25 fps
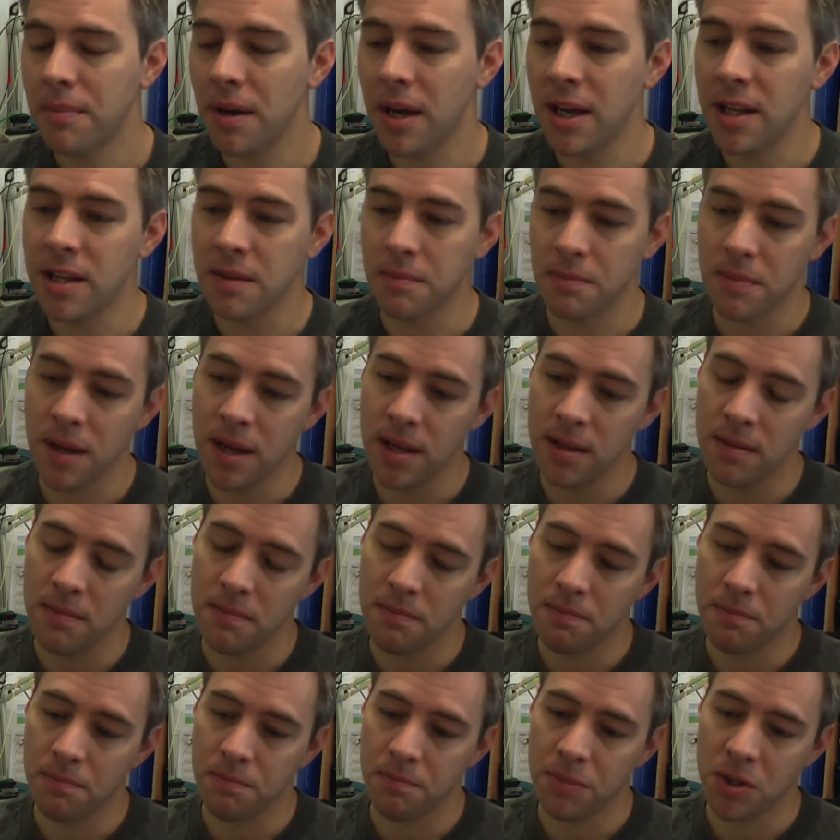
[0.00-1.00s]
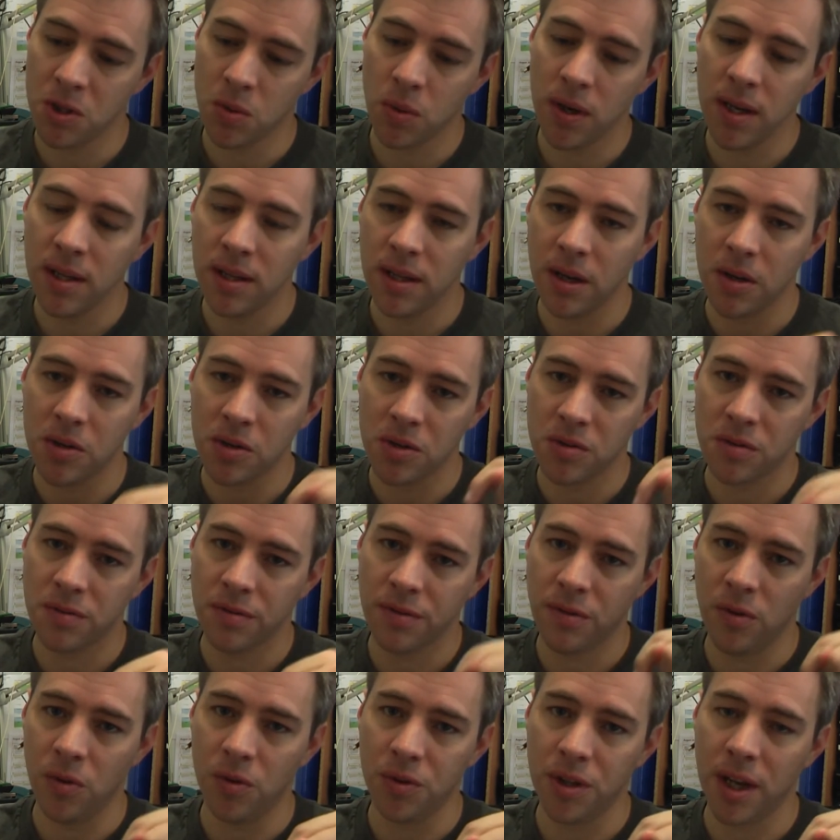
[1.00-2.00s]
in between those
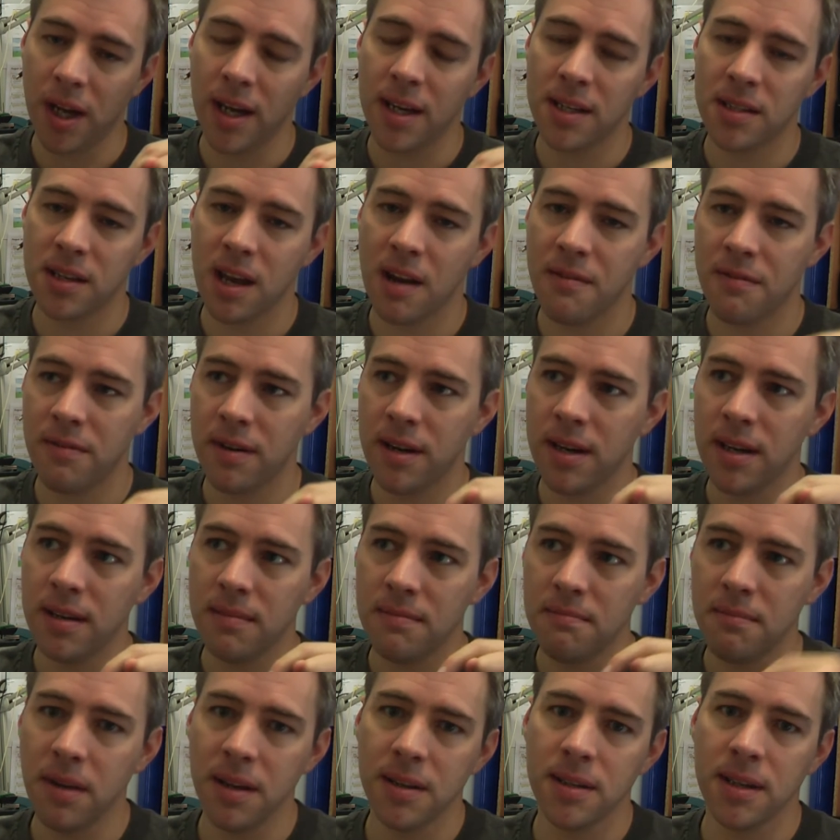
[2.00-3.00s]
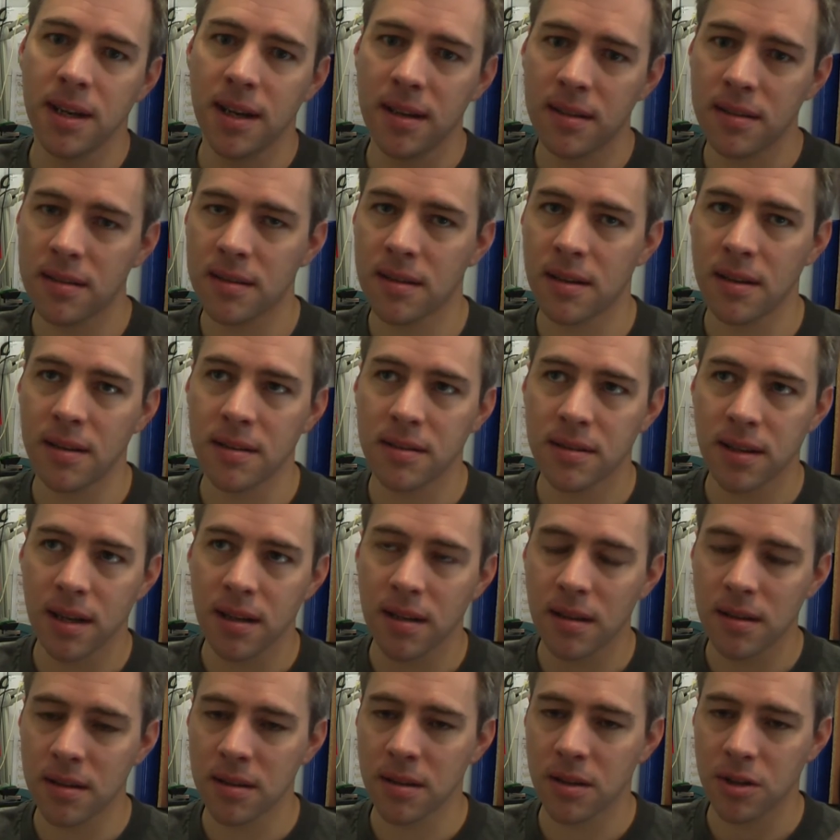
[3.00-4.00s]
4 days, so every Monday and
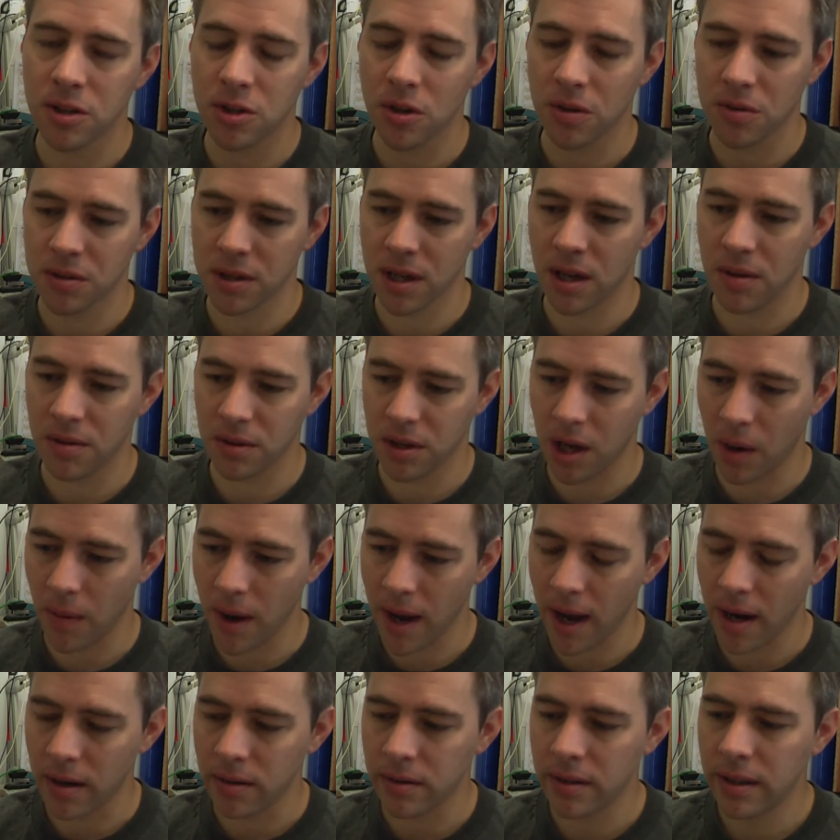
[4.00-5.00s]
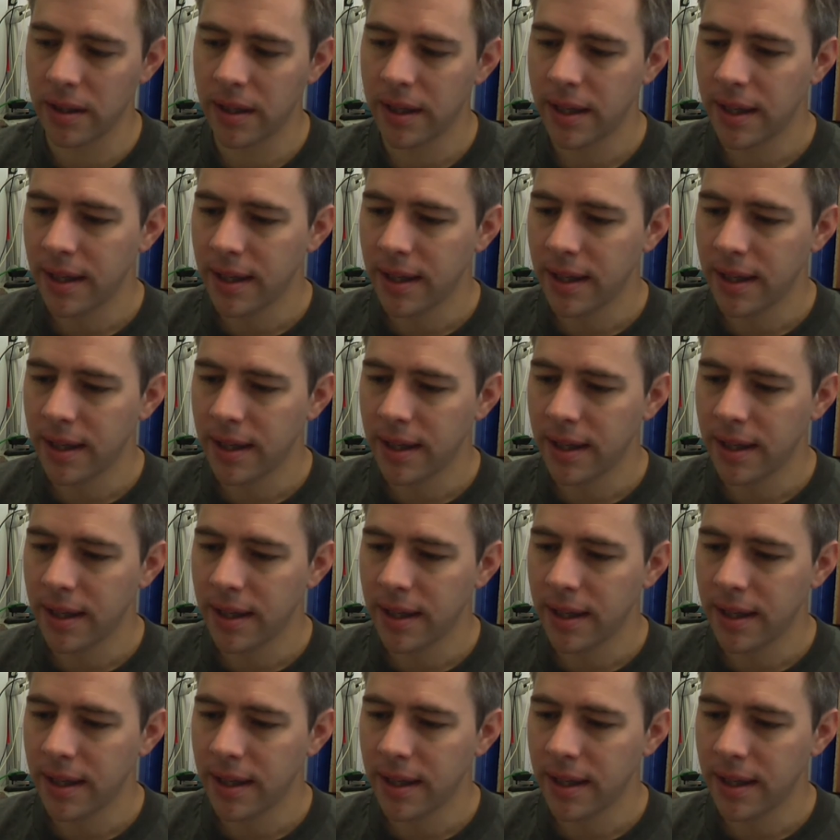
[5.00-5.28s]
Thursday that the shots go out,